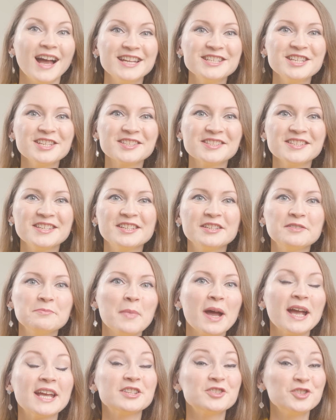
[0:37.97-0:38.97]
I just needed
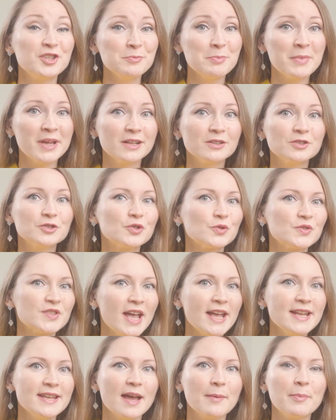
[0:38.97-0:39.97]
my Gmail to
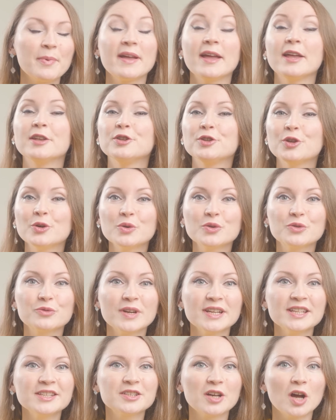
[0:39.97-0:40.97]
sign up and no
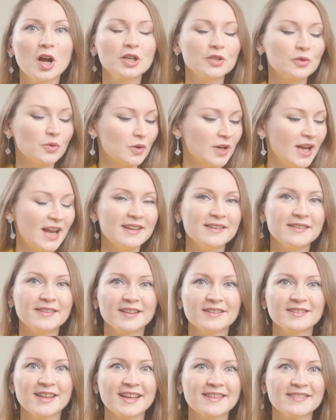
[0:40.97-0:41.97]
credit card or
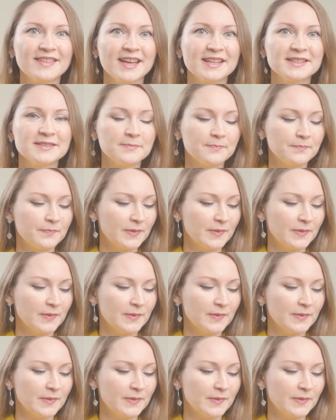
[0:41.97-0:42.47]
anything like that.